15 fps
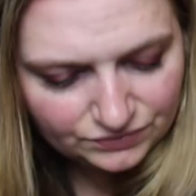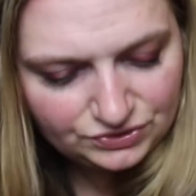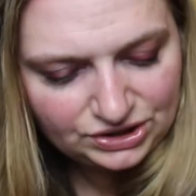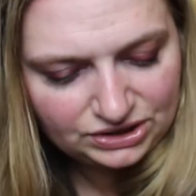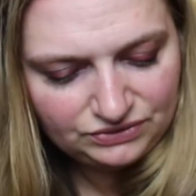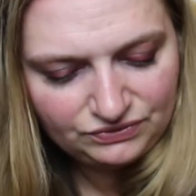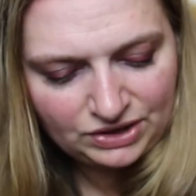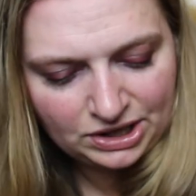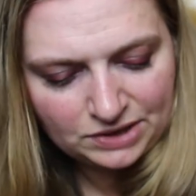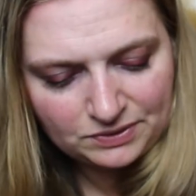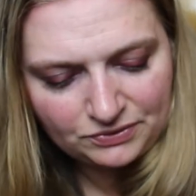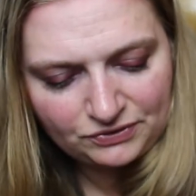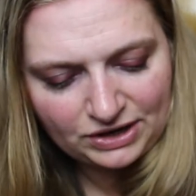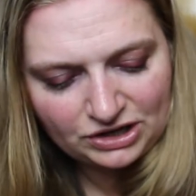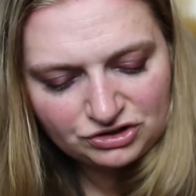Just very
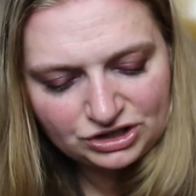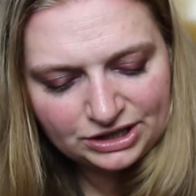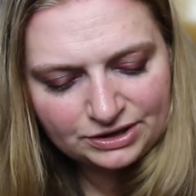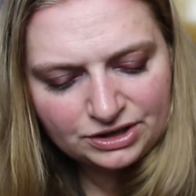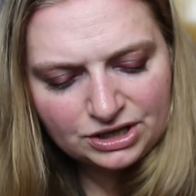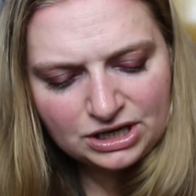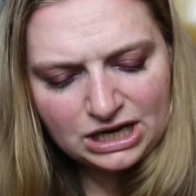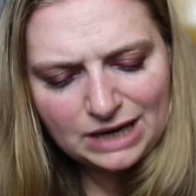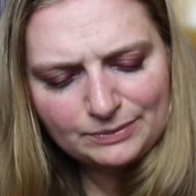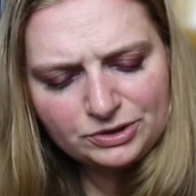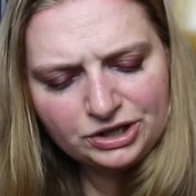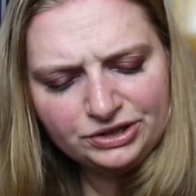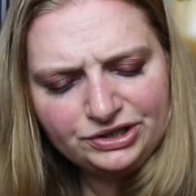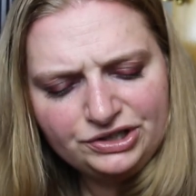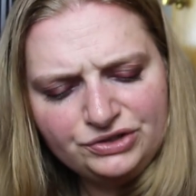refreshing. I'm
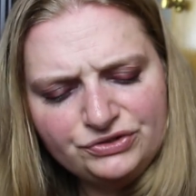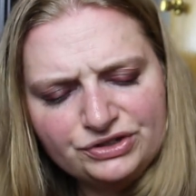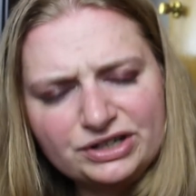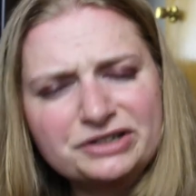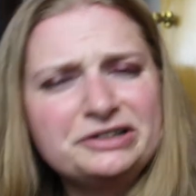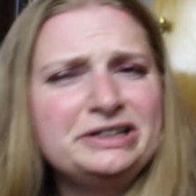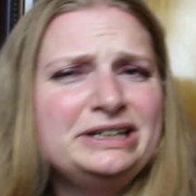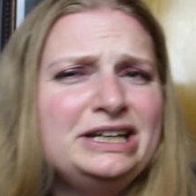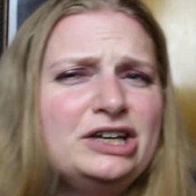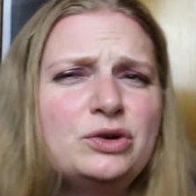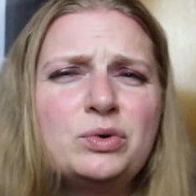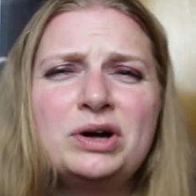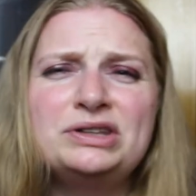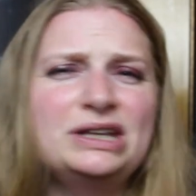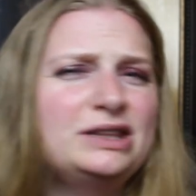currently using a
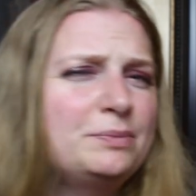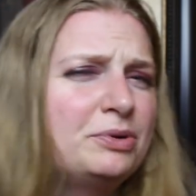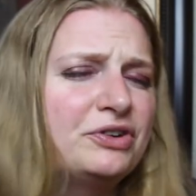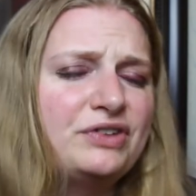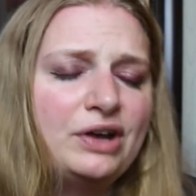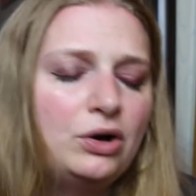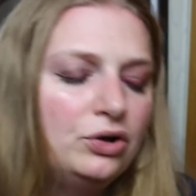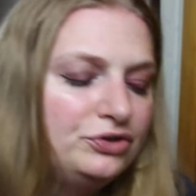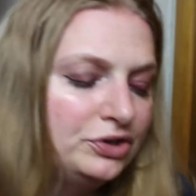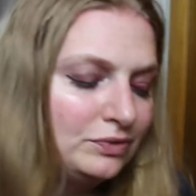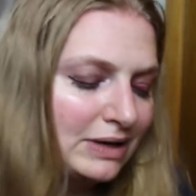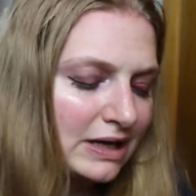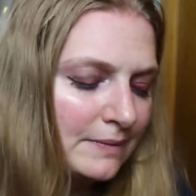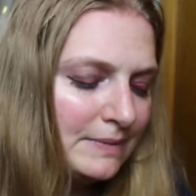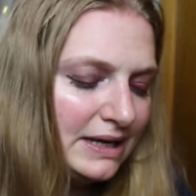Clinique one that the person at Ulta
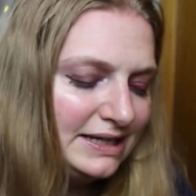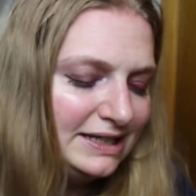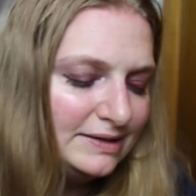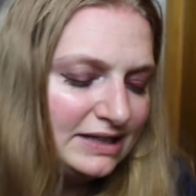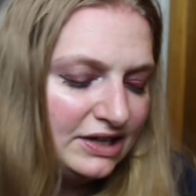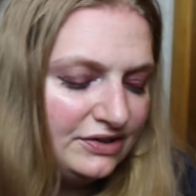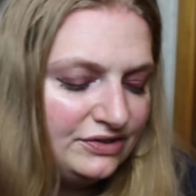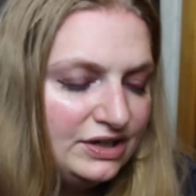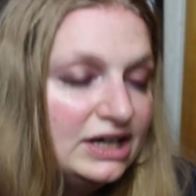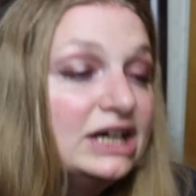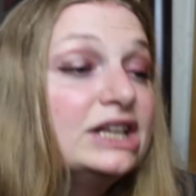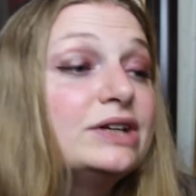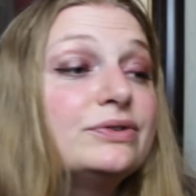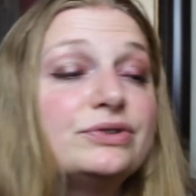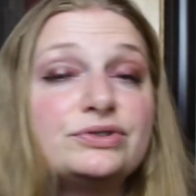recommended because
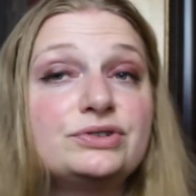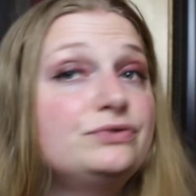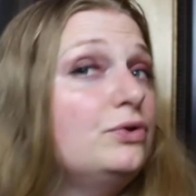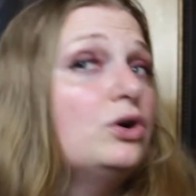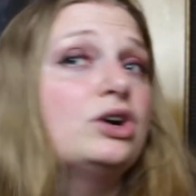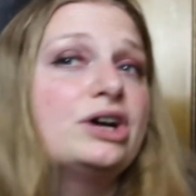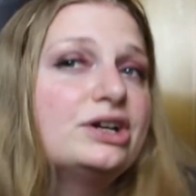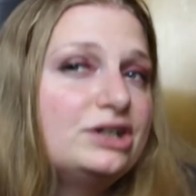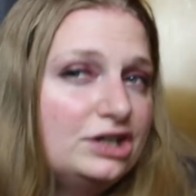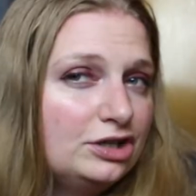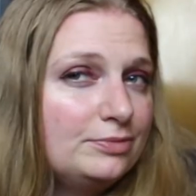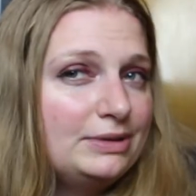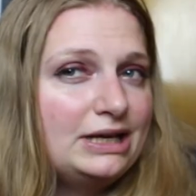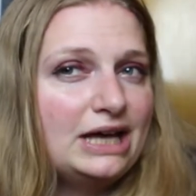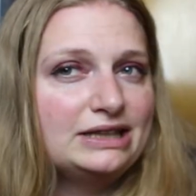there's no Sephora
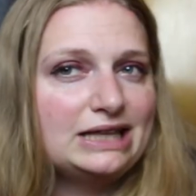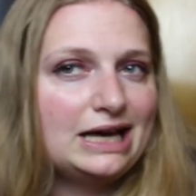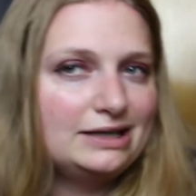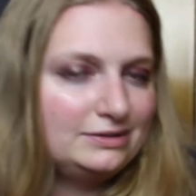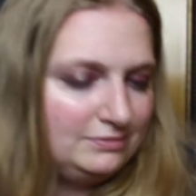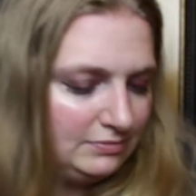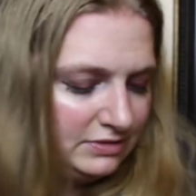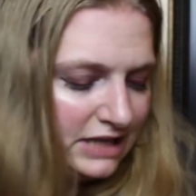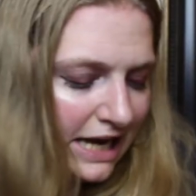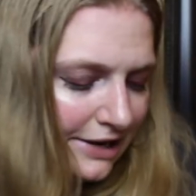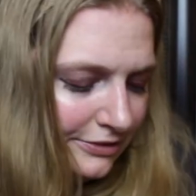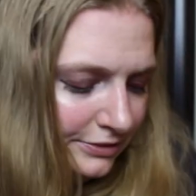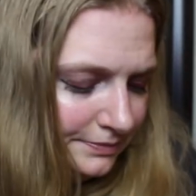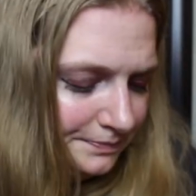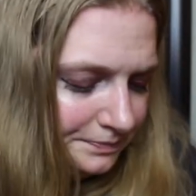near me at that
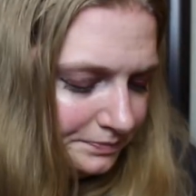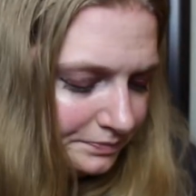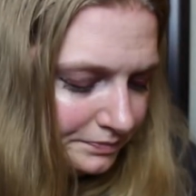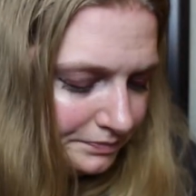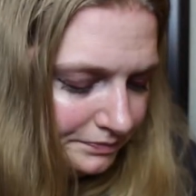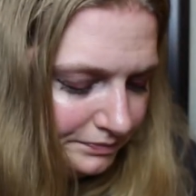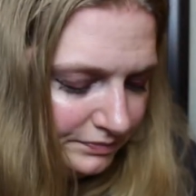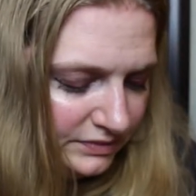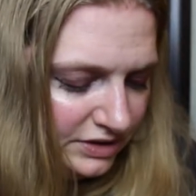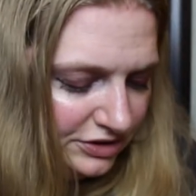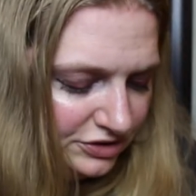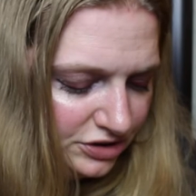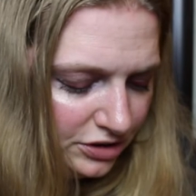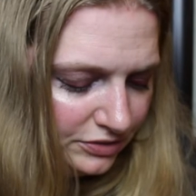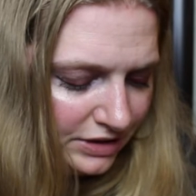town.
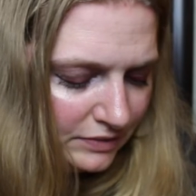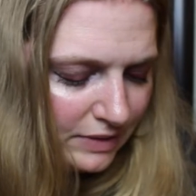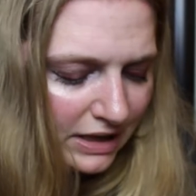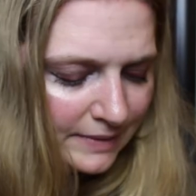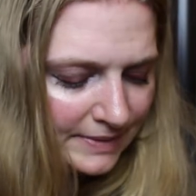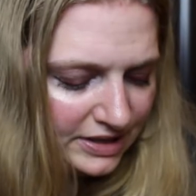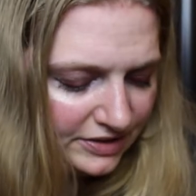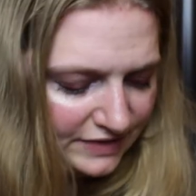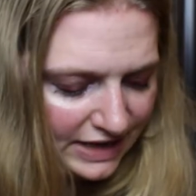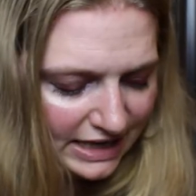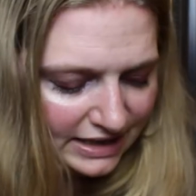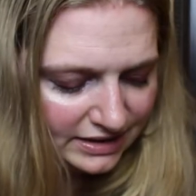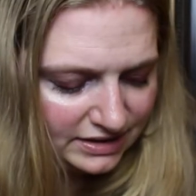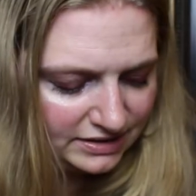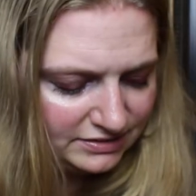So they recommended
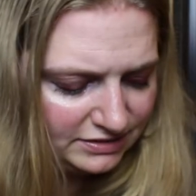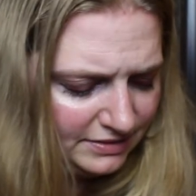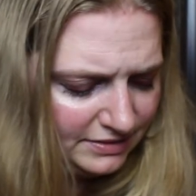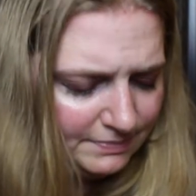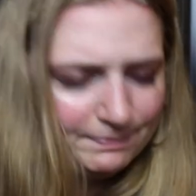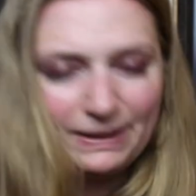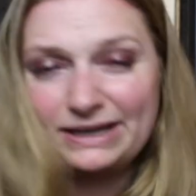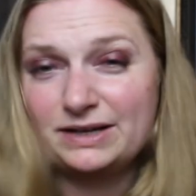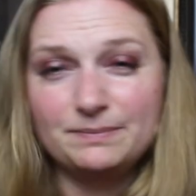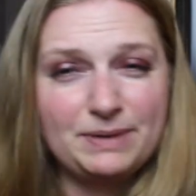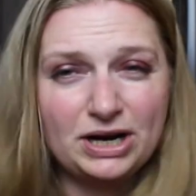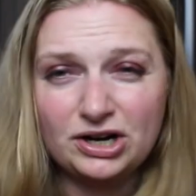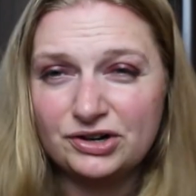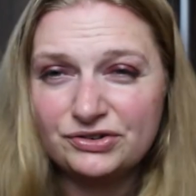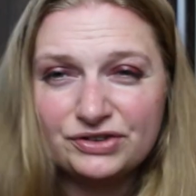that by
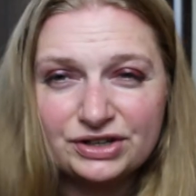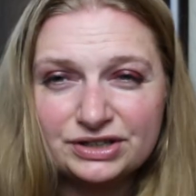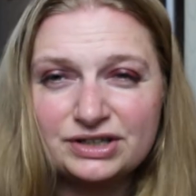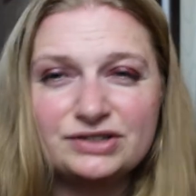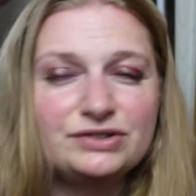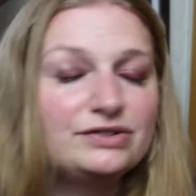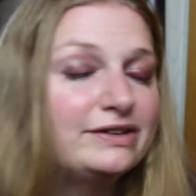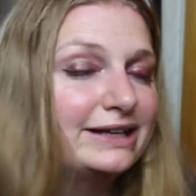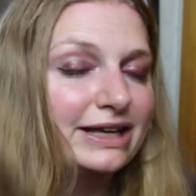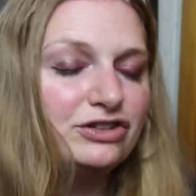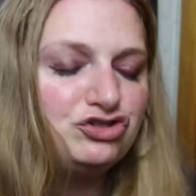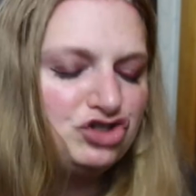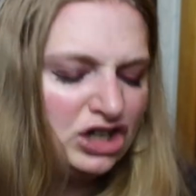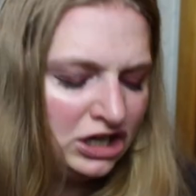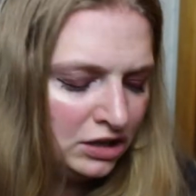comparison because it's like a
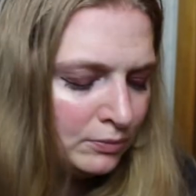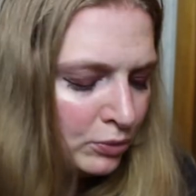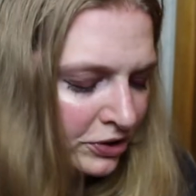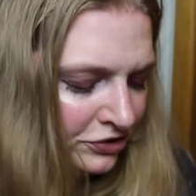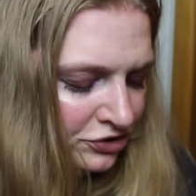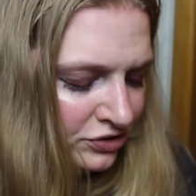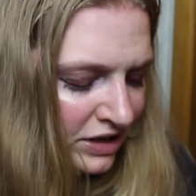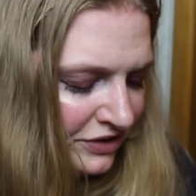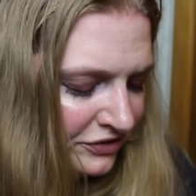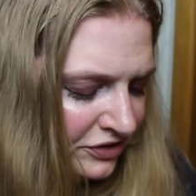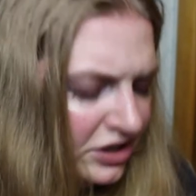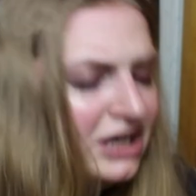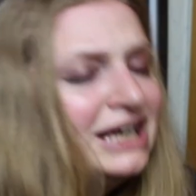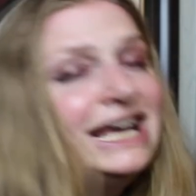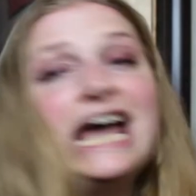gel moisturizer
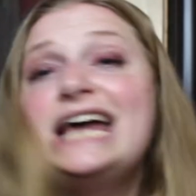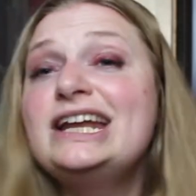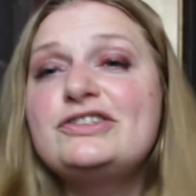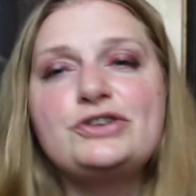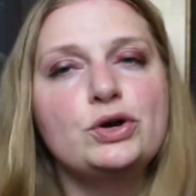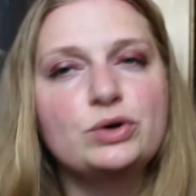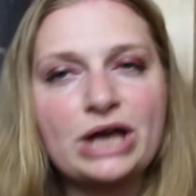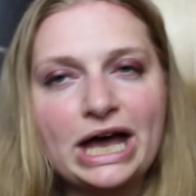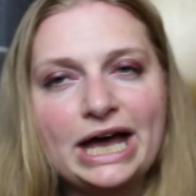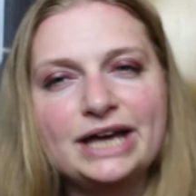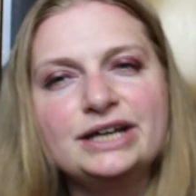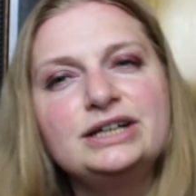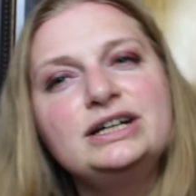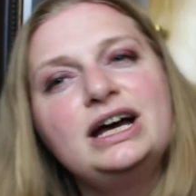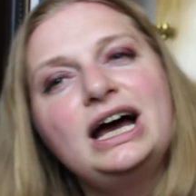and it's okay.
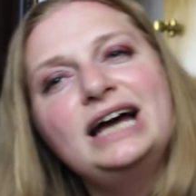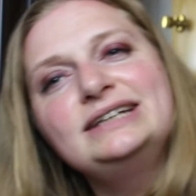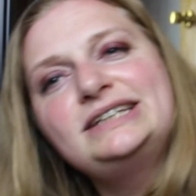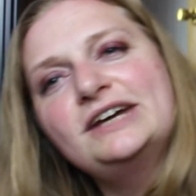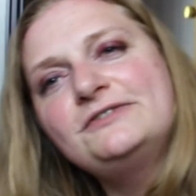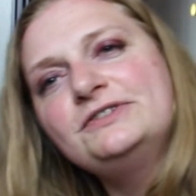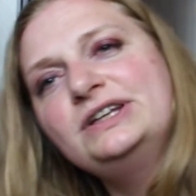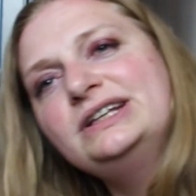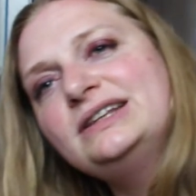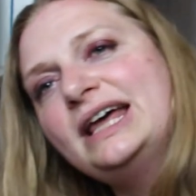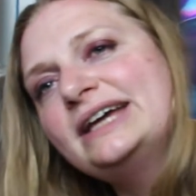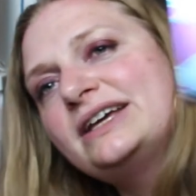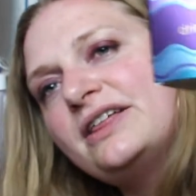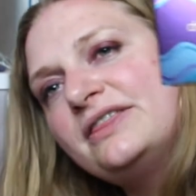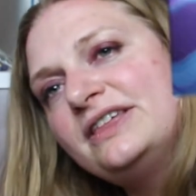I definitely
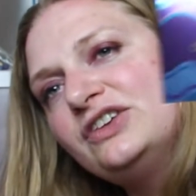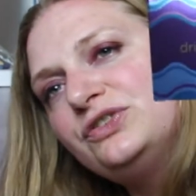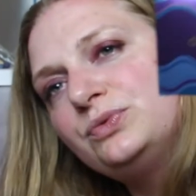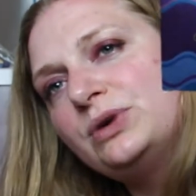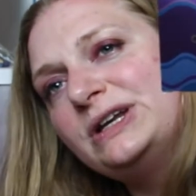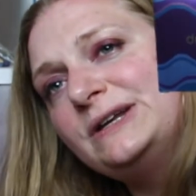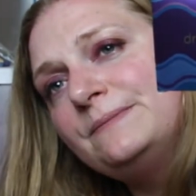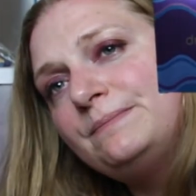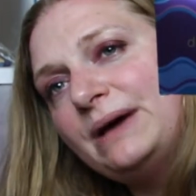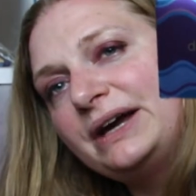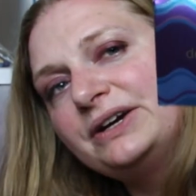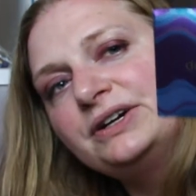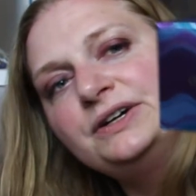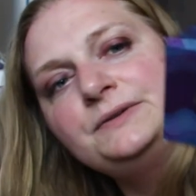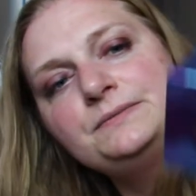like this one
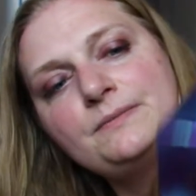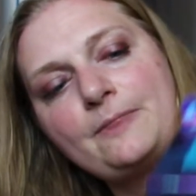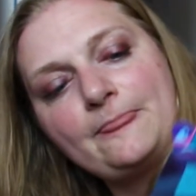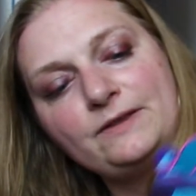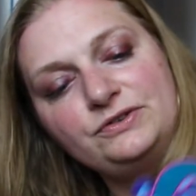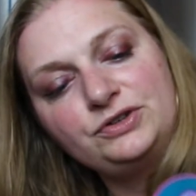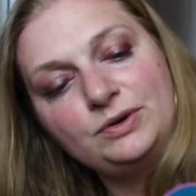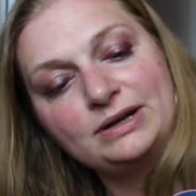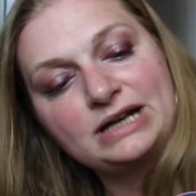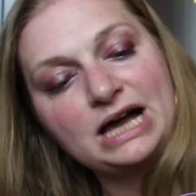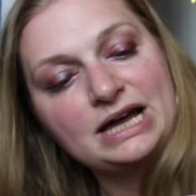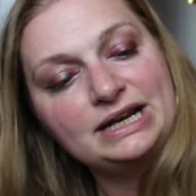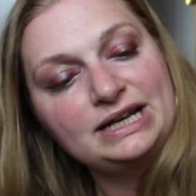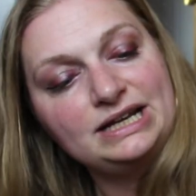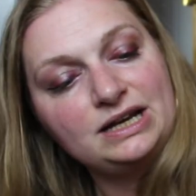better. So I
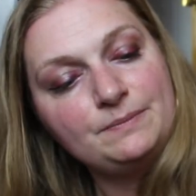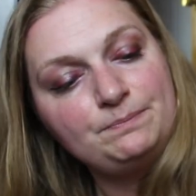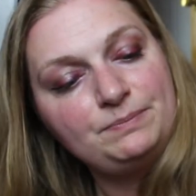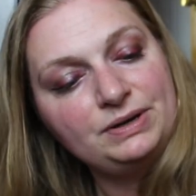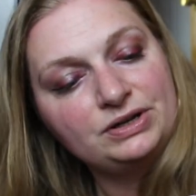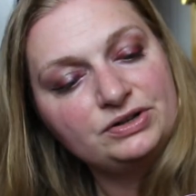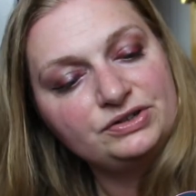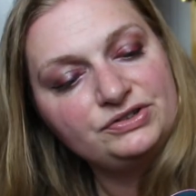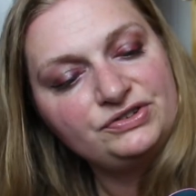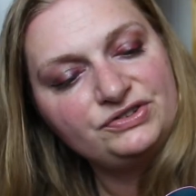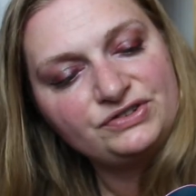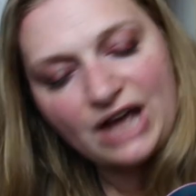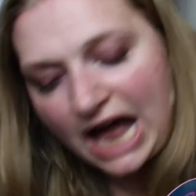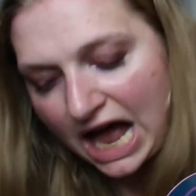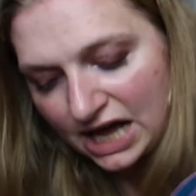got it in a bigger
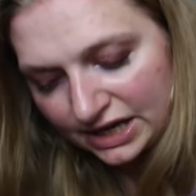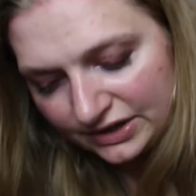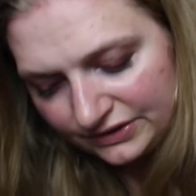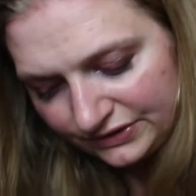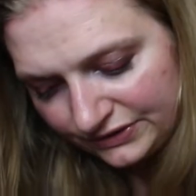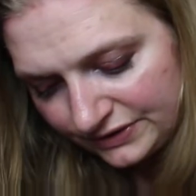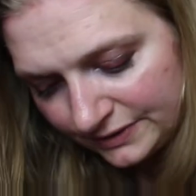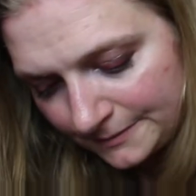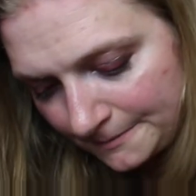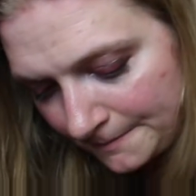size.